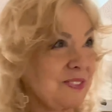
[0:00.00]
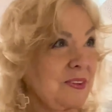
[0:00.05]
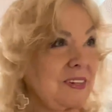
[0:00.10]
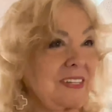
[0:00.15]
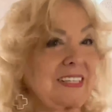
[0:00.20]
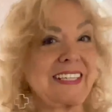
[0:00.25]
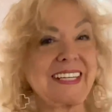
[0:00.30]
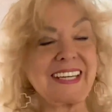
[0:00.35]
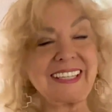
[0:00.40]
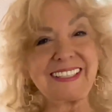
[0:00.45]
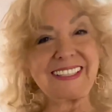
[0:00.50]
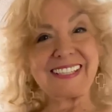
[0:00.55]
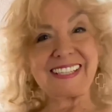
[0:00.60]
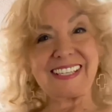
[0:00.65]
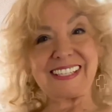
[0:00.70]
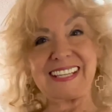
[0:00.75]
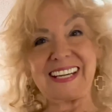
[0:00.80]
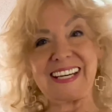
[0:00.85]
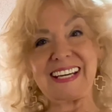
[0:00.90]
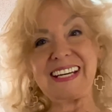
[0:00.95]
want to tell you,
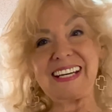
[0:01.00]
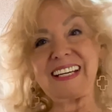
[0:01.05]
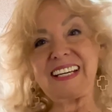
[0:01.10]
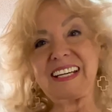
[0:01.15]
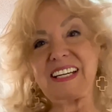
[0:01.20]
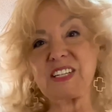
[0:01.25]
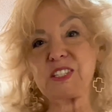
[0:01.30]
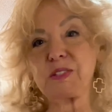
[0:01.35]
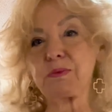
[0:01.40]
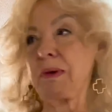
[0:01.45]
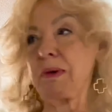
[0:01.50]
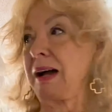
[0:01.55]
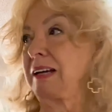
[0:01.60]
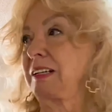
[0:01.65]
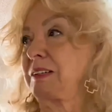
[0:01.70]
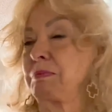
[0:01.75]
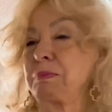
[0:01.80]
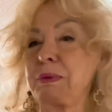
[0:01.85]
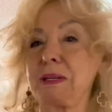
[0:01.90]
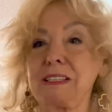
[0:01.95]
today is mine
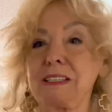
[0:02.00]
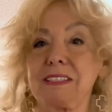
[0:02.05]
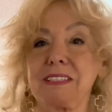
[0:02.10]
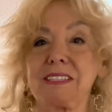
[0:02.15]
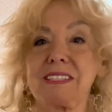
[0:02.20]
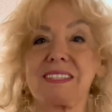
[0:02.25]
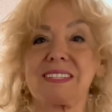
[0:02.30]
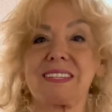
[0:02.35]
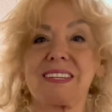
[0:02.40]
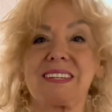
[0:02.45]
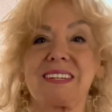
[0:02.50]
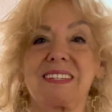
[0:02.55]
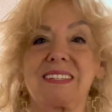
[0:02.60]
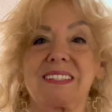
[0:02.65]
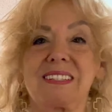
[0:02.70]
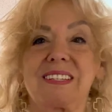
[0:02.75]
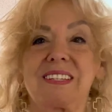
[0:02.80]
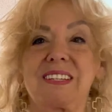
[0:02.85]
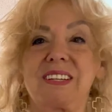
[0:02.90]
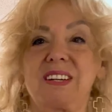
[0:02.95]
and Bill's
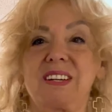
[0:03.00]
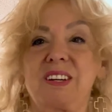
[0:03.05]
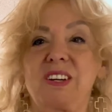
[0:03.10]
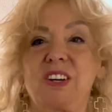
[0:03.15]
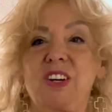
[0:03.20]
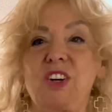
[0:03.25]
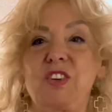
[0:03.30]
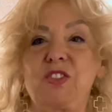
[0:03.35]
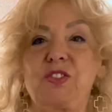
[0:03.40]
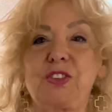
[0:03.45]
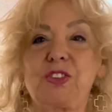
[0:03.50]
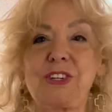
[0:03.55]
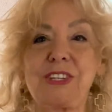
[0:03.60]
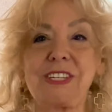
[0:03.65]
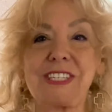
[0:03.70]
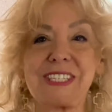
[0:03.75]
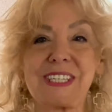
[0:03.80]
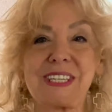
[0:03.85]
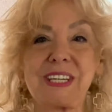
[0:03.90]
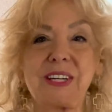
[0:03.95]

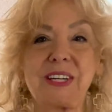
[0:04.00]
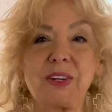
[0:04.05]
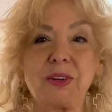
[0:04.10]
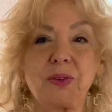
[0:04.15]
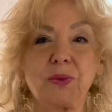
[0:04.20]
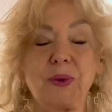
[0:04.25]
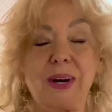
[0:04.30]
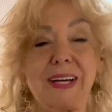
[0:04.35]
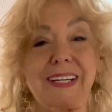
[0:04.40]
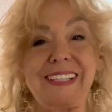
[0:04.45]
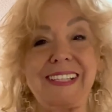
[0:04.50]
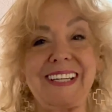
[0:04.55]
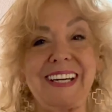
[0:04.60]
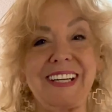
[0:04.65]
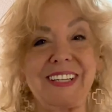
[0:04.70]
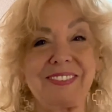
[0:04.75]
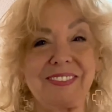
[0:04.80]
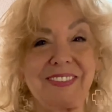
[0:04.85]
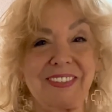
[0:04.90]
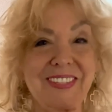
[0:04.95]
first wedding
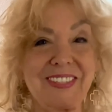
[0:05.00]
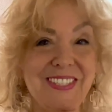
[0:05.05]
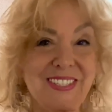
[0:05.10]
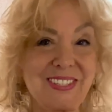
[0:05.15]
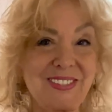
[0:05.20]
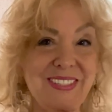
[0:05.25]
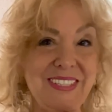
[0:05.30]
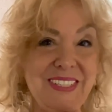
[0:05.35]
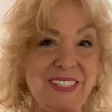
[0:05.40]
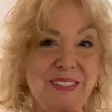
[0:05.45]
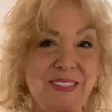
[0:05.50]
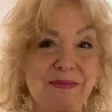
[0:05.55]
anniversary.